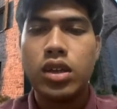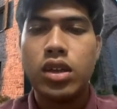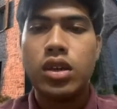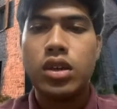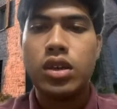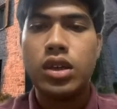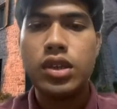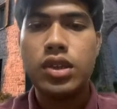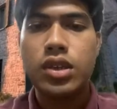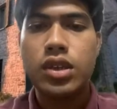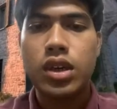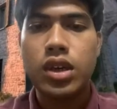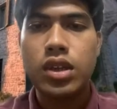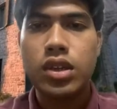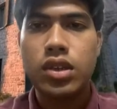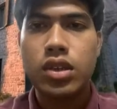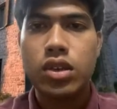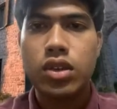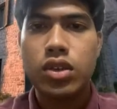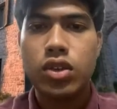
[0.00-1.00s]
This
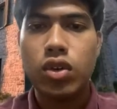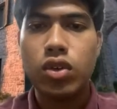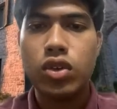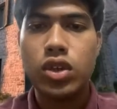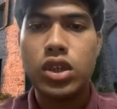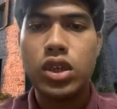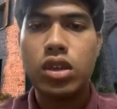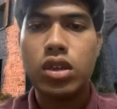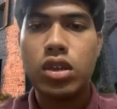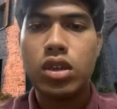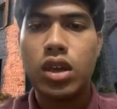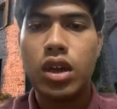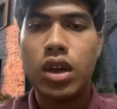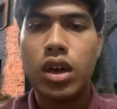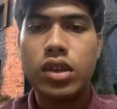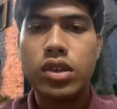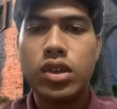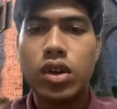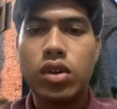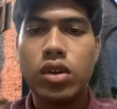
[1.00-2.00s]
creates solution that
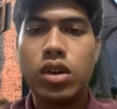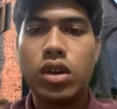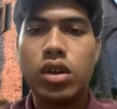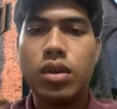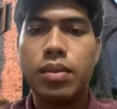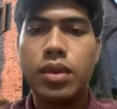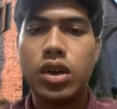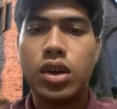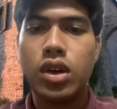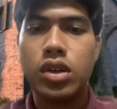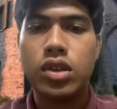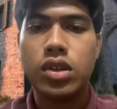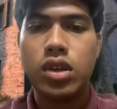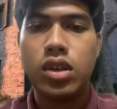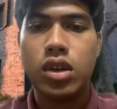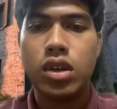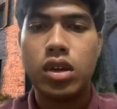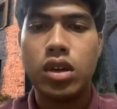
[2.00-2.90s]
lasts longer because